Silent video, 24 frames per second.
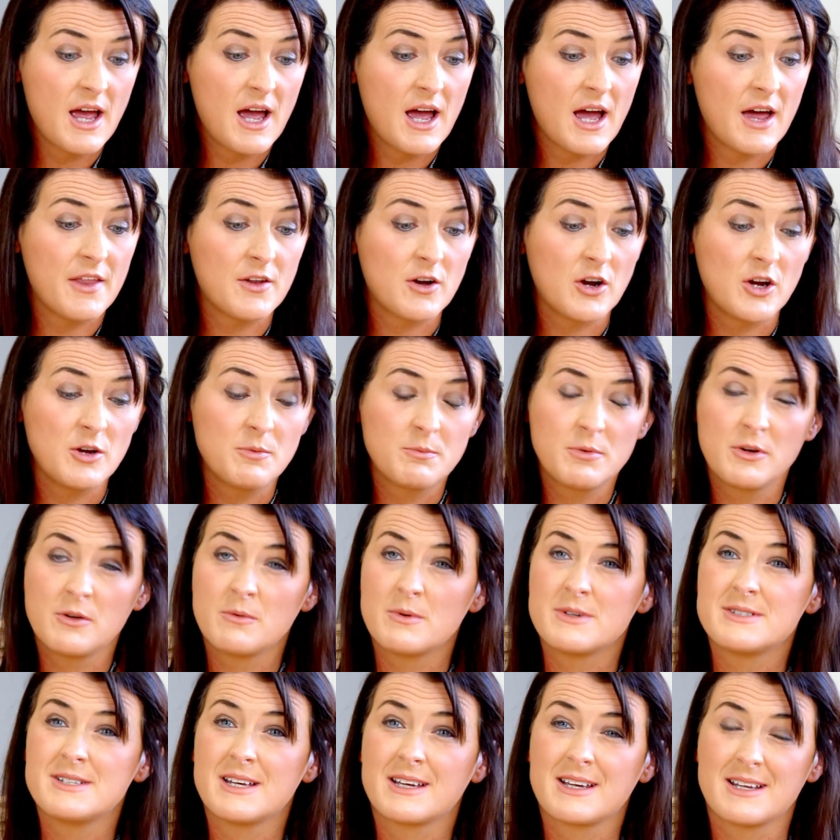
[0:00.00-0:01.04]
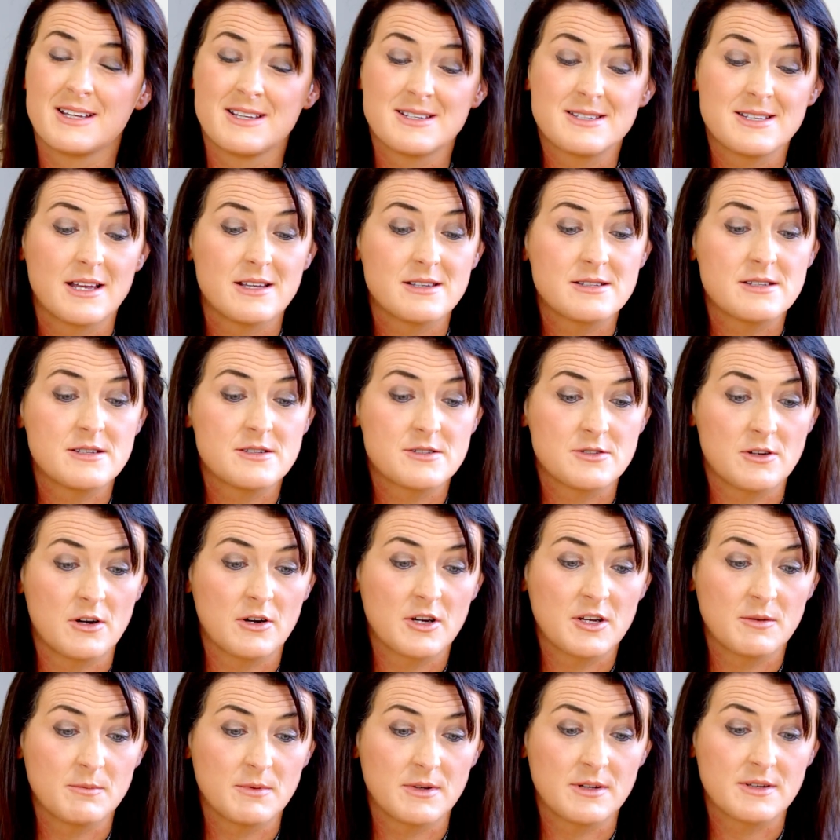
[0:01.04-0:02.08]
and the output was a consensus
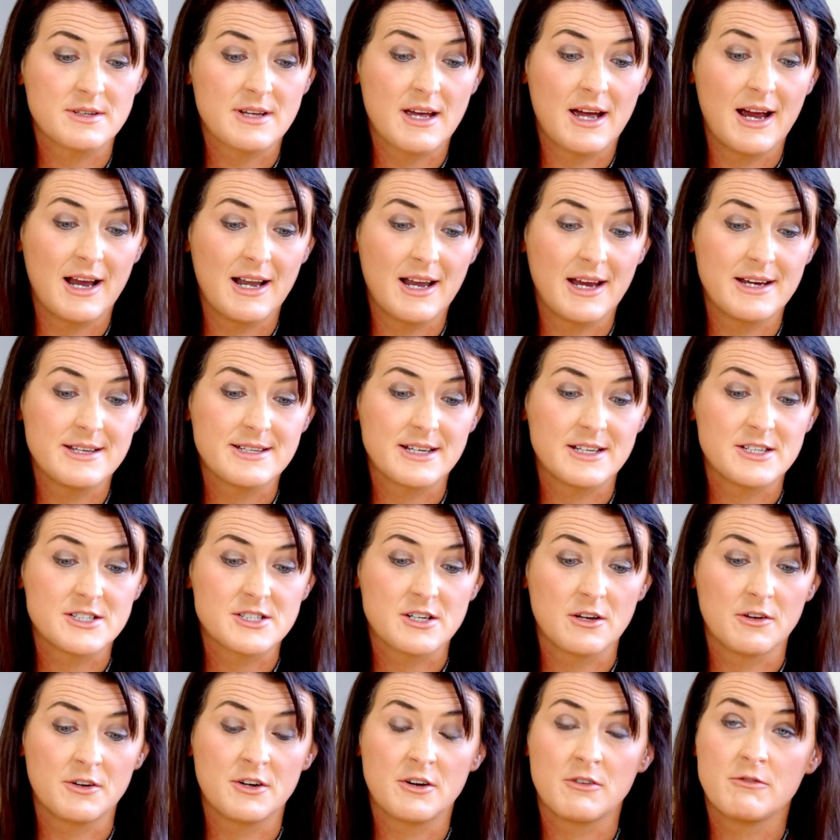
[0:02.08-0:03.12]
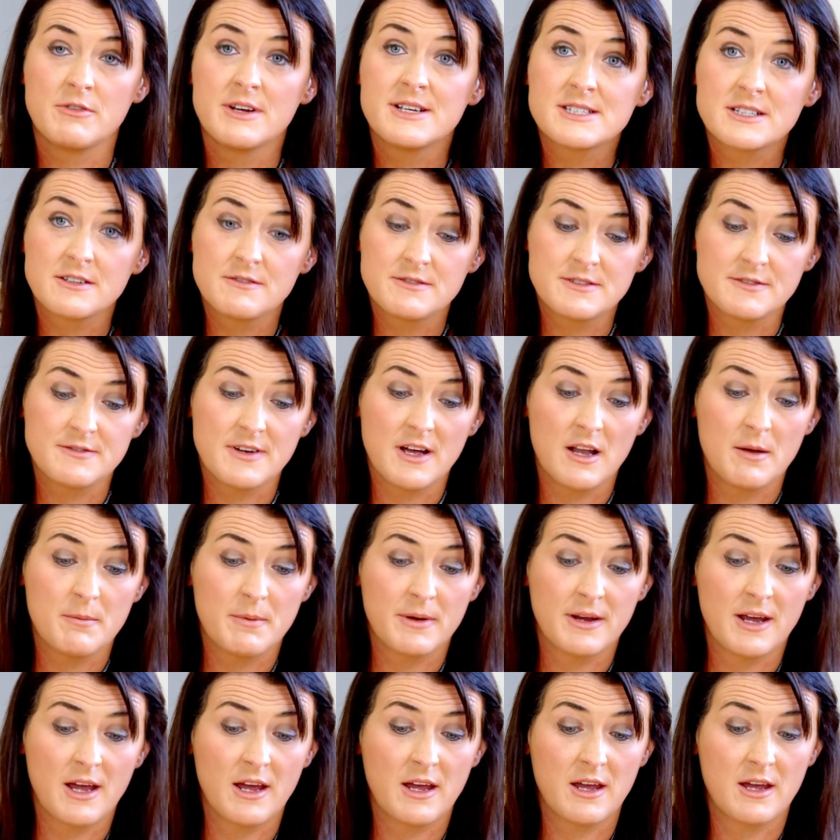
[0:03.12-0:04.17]
document highlighting children at risk of
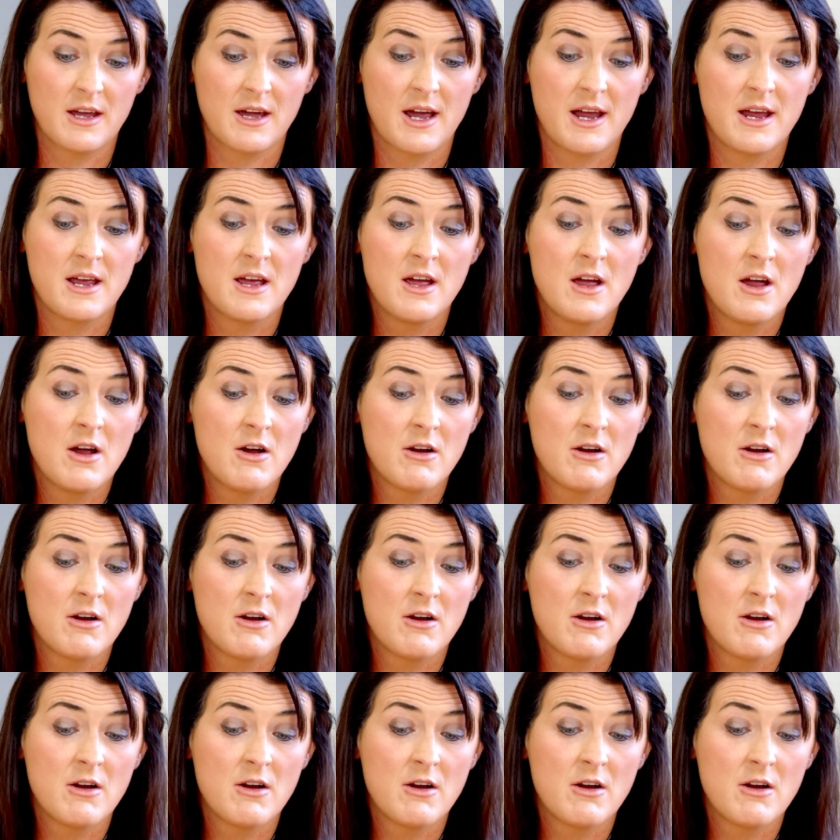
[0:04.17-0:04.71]
developing AKI,